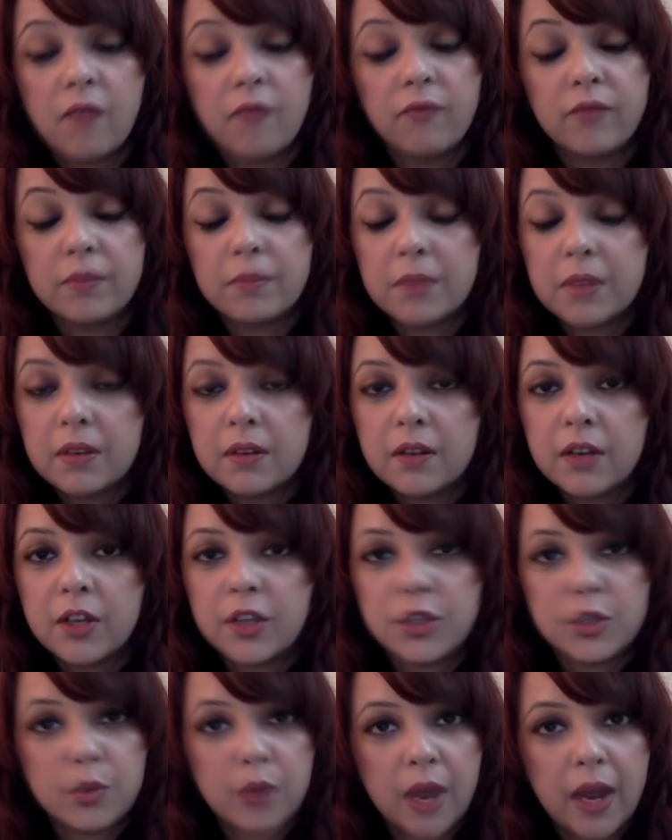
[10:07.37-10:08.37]
Women,
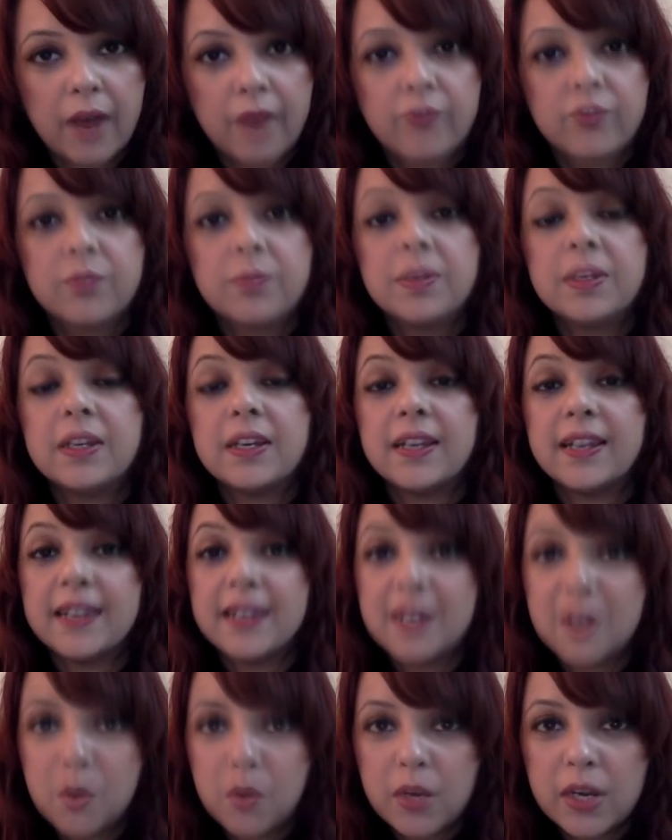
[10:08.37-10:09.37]
you have to be
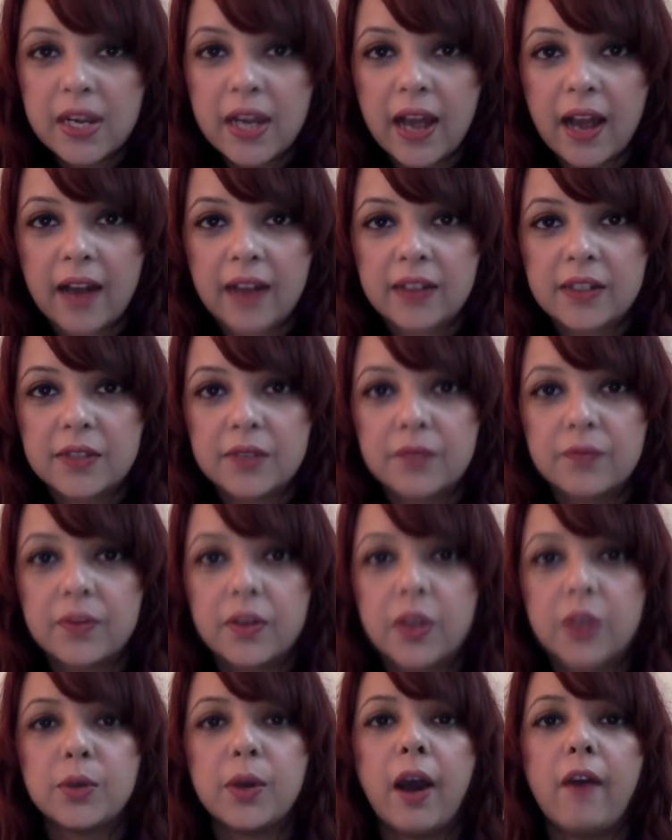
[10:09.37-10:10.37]
equally active,
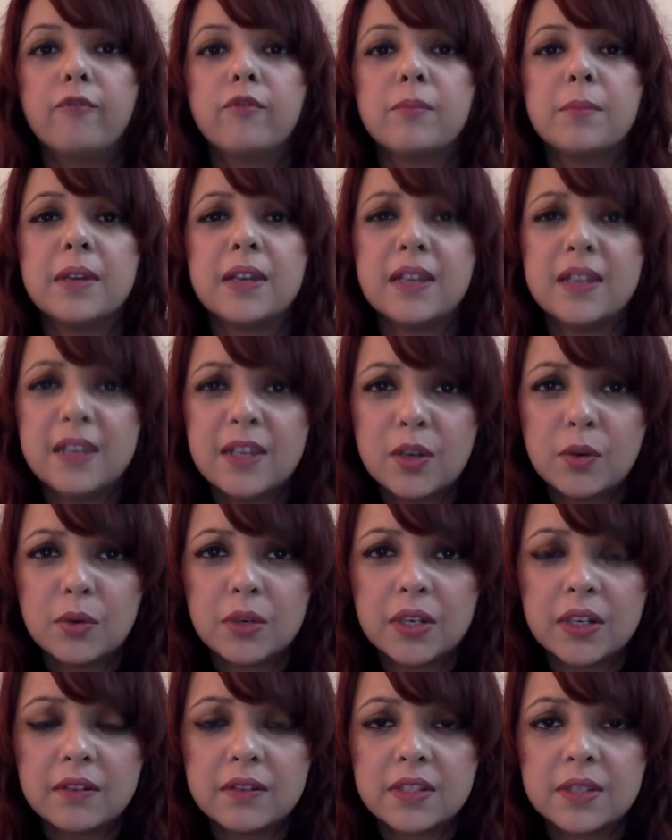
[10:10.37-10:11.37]
you have to be
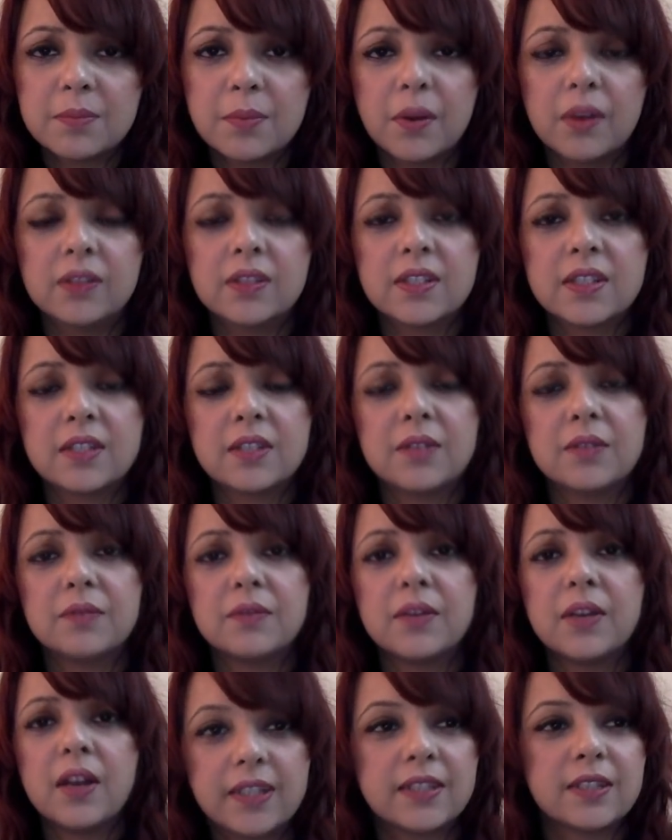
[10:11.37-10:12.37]
equally responsive.
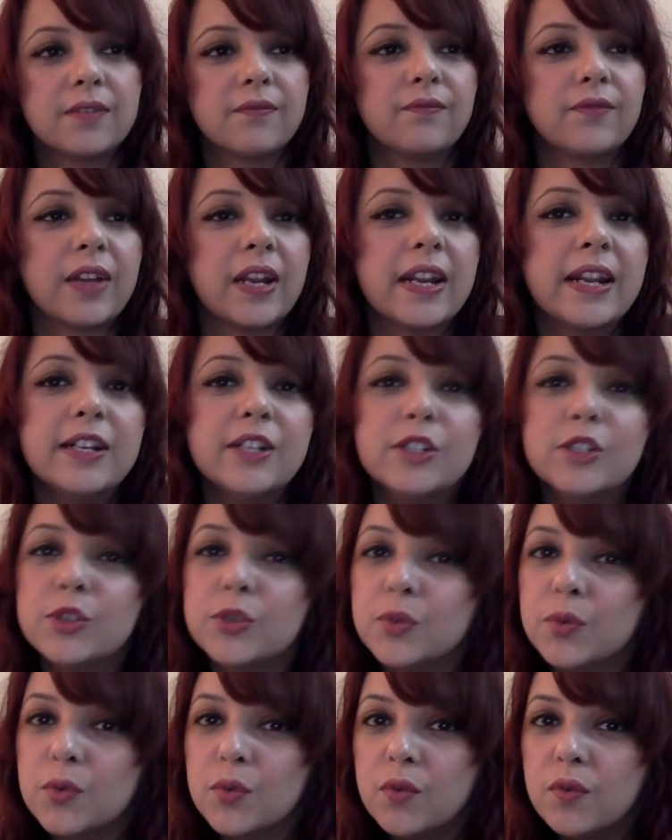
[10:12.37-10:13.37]
It's a very
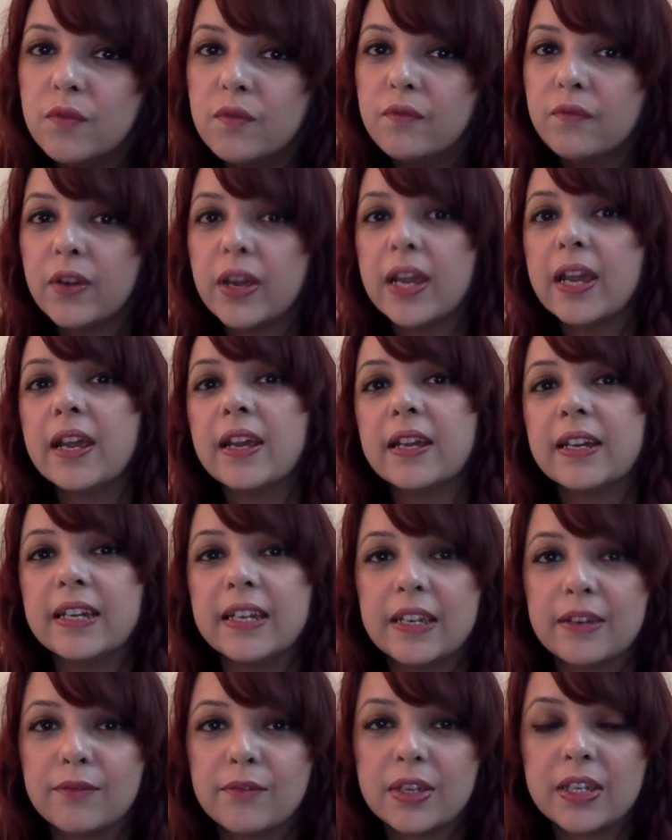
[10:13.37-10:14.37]
two-way
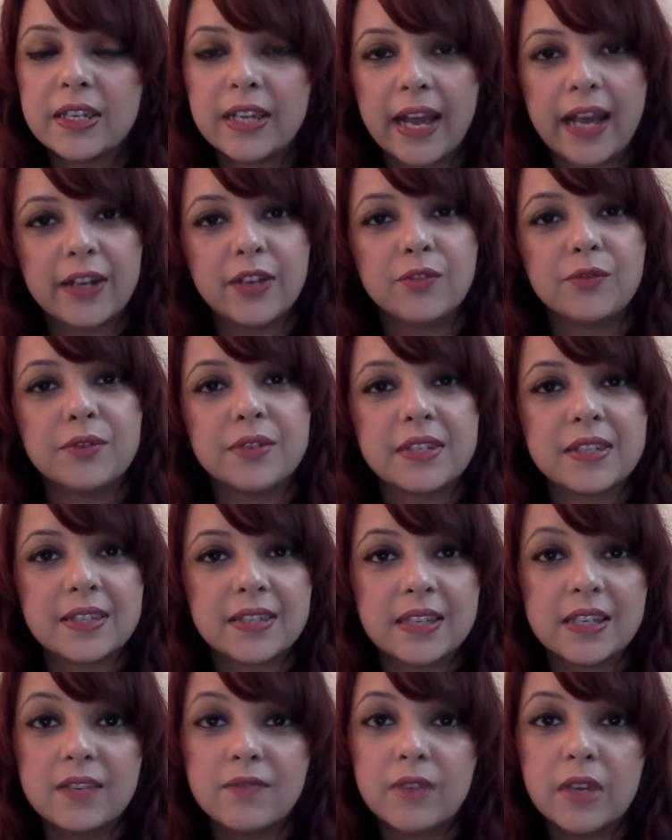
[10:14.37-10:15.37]
giving and
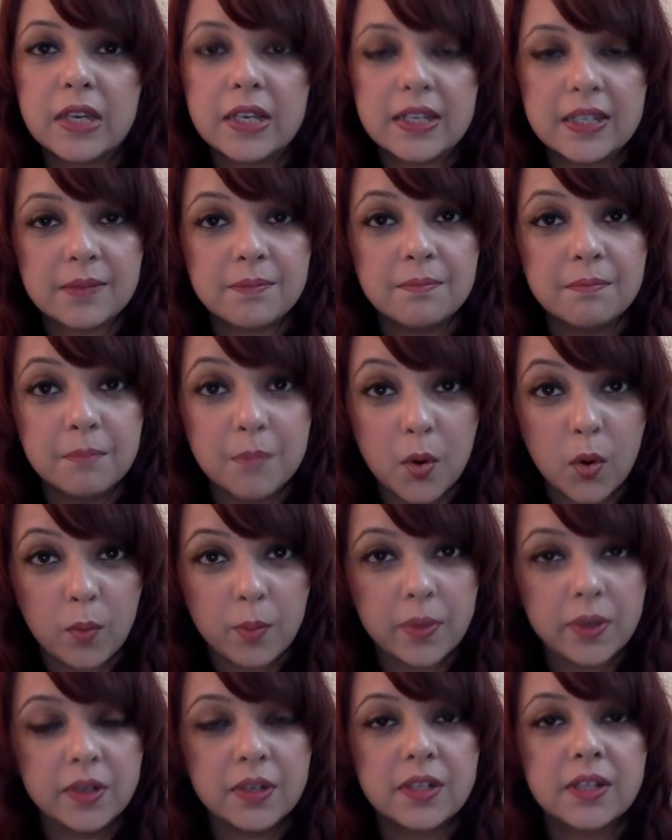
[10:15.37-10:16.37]
receiving
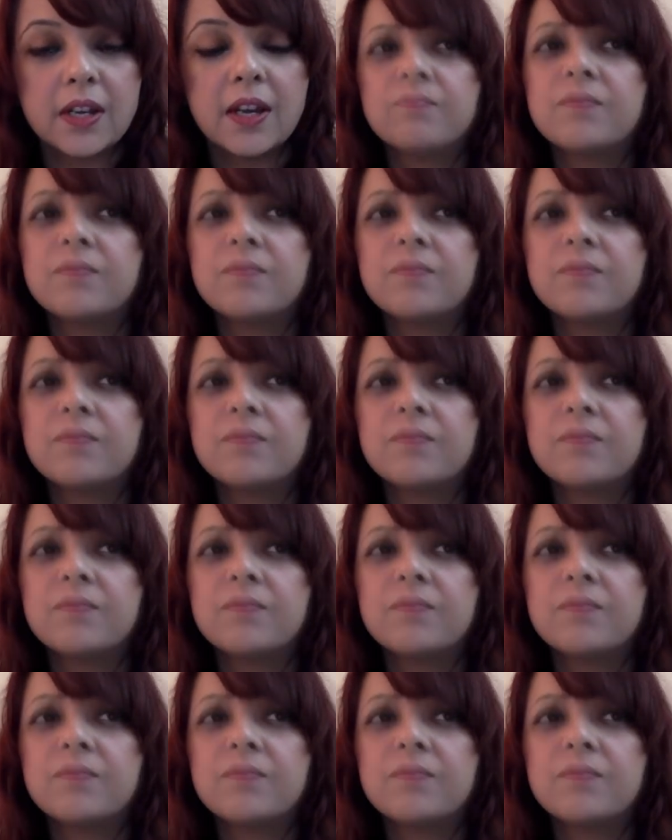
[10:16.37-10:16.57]
moment.